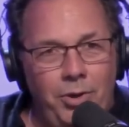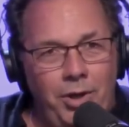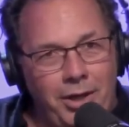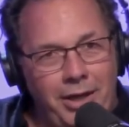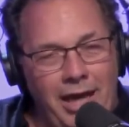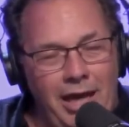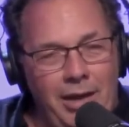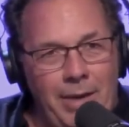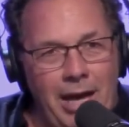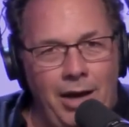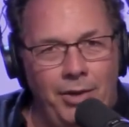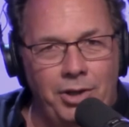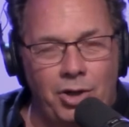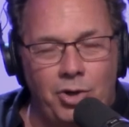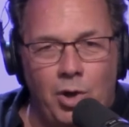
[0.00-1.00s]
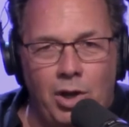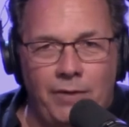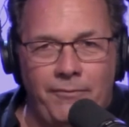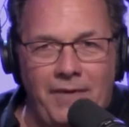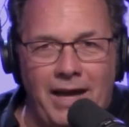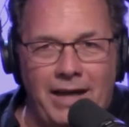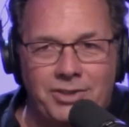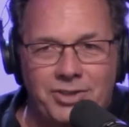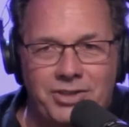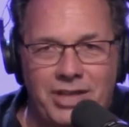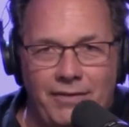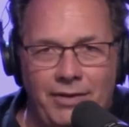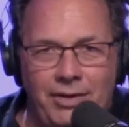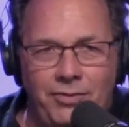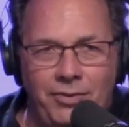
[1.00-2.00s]
you came out, you qualified
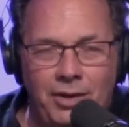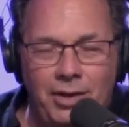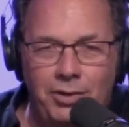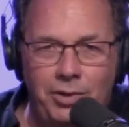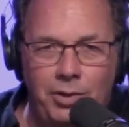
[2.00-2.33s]
7th.